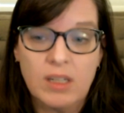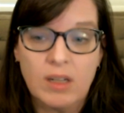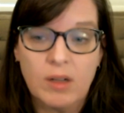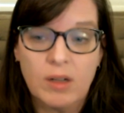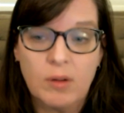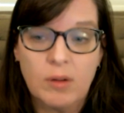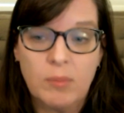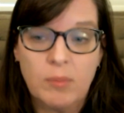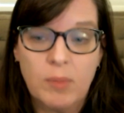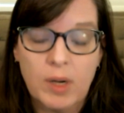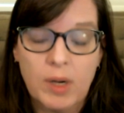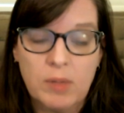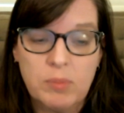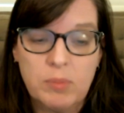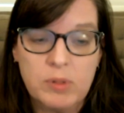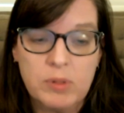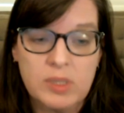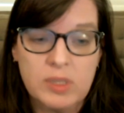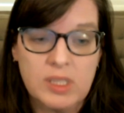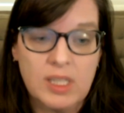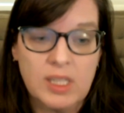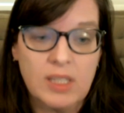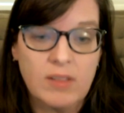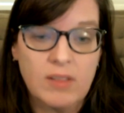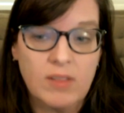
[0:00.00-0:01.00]
I
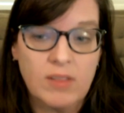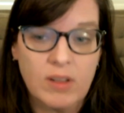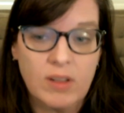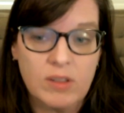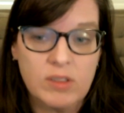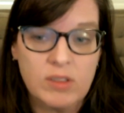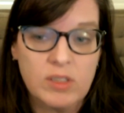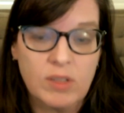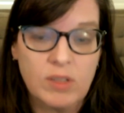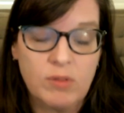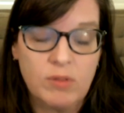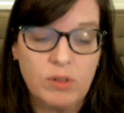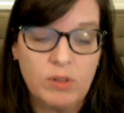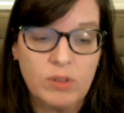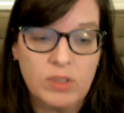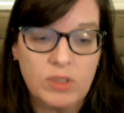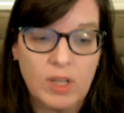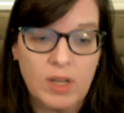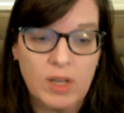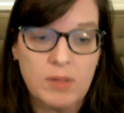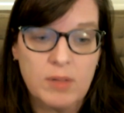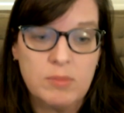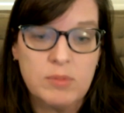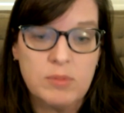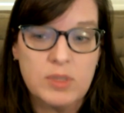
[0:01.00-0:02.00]
presented there several
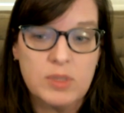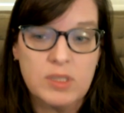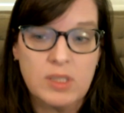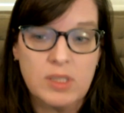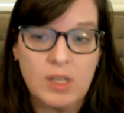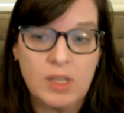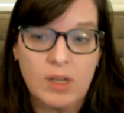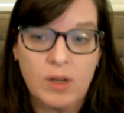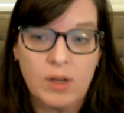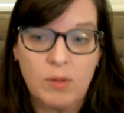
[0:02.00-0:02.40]
times.